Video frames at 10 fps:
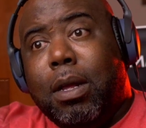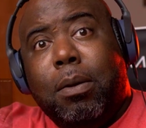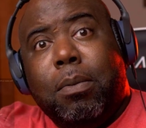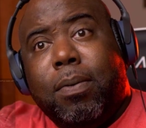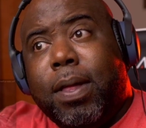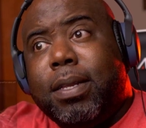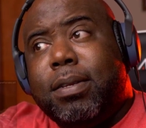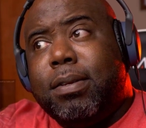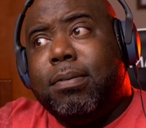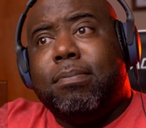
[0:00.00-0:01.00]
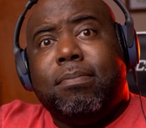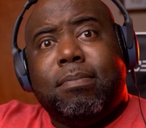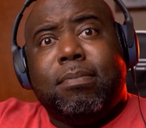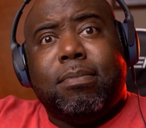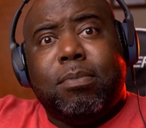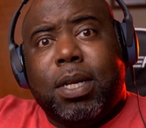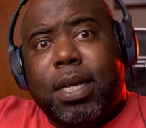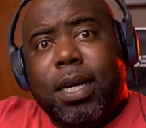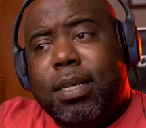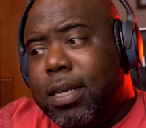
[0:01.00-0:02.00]
Well, that's what he
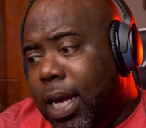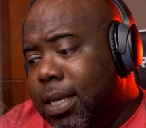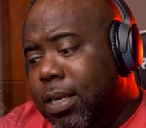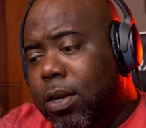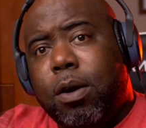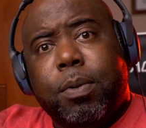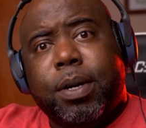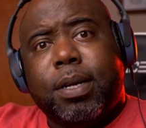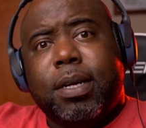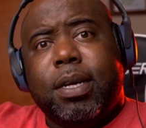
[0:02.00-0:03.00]
does, and yes, it's awkward.